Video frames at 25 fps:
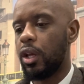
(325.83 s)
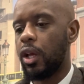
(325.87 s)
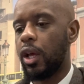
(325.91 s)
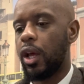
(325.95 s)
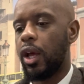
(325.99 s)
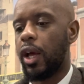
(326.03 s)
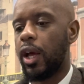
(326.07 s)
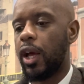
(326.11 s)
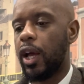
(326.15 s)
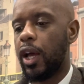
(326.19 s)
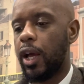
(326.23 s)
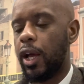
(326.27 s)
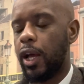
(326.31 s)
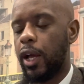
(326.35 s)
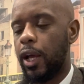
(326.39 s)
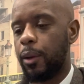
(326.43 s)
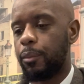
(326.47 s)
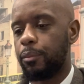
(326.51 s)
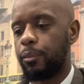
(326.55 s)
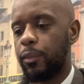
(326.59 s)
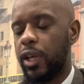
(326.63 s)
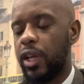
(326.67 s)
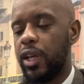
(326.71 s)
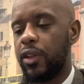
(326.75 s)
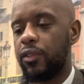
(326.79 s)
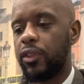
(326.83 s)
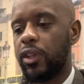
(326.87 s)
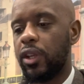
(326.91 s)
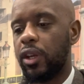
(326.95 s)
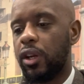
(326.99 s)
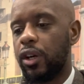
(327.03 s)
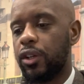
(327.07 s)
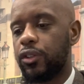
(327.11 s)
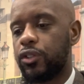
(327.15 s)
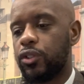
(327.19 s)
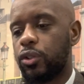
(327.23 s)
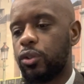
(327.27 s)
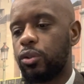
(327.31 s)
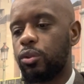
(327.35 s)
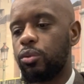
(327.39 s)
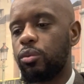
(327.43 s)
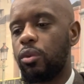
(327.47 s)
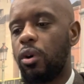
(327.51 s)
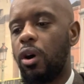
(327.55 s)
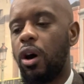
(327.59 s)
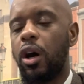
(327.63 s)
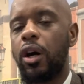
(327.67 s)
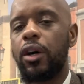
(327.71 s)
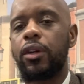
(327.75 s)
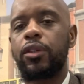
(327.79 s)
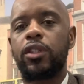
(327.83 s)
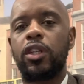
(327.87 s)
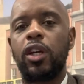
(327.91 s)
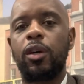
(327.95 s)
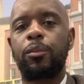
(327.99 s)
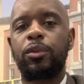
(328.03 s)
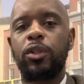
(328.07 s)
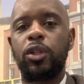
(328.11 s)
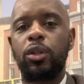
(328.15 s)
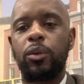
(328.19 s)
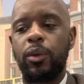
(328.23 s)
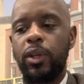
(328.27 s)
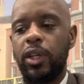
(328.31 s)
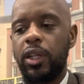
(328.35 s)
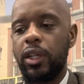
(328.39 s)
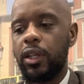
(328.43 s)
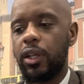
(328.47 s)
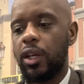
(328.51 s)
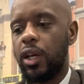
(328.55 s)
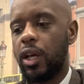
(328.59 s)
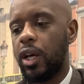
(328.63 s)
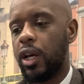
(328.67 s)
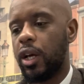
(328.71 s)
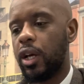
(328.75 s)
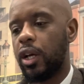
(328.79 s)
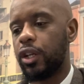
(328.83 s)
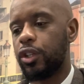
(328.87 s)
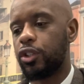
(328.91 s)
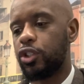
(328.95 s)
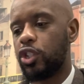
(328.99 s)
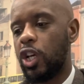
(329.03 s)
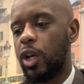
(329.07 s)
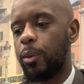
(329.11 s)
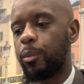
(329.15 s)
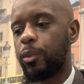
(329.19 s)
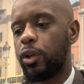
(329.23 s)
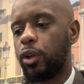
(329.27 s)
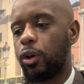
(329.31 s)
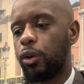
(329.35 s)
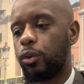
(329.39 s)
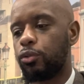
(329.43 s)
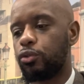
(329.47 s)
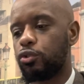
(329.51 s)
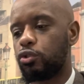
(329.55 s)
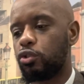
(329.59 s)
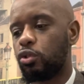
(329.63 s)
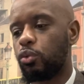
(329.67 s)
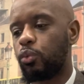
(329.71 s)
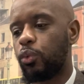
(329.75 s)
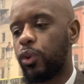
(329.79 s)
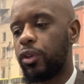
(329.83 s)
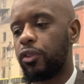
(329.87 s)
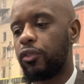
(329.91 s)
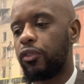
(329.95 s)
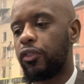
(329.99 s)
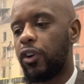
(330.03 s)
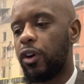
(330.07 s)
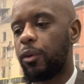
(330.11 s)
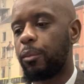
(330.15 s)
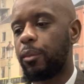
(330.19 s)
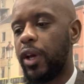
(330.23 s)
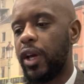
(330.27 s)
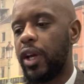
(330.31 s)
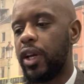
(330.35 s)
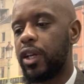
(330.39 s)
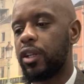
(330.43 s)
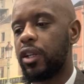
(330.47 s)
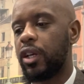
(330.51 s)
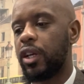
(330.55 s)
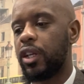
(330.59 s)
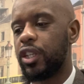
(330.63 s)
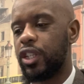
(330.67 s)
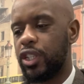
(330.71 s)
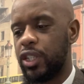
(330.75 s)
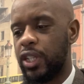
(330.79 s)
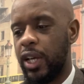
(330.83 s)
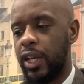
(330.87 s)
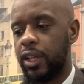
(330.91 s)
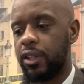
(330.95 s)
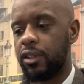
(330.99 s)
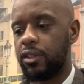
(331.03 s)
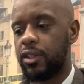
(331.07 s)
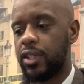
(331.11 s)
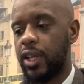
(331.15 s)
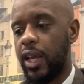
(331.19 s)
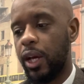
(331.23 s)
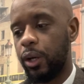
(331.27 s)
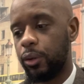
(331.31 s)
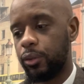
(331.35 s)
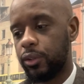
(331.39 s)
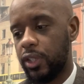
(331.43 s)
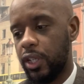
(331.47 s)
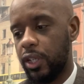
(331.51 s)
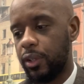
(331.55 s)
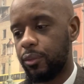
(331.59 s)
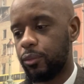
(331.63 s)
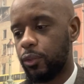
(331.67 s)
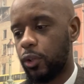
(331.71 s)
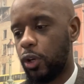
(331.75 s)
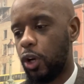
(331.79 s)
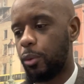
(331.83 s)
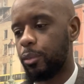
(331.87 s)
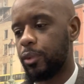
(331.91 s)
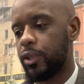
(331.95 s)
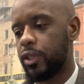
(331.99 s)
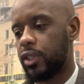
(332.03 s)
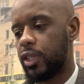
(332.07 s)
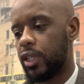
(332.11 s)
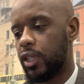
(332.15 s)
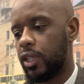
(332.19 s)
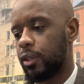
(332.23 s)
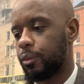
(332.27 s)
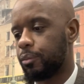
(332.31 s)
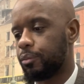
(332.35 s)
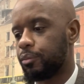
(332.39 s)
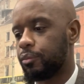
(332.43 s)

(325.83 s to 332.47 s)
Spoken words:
In an article, RWE, German onshore wind farm head Jens Elder, commented,